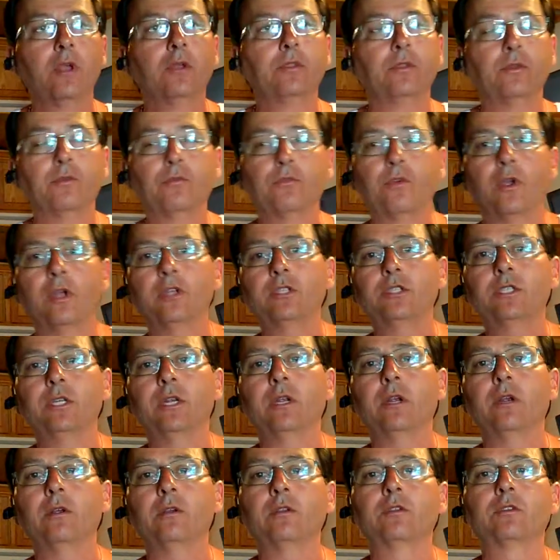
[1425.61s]
The fresh
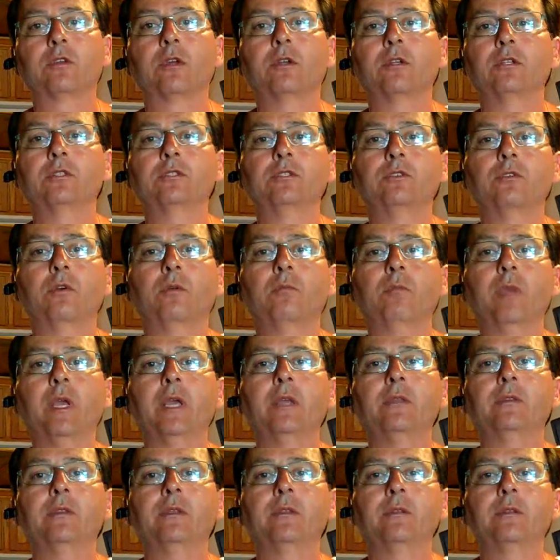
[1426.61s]
air is going to do
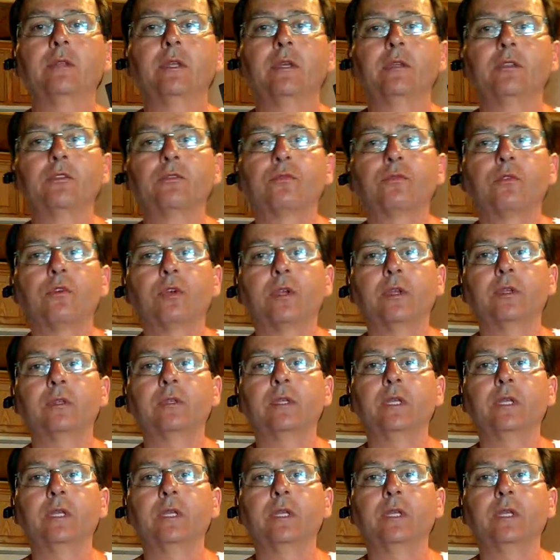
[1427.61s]
amazing things for you,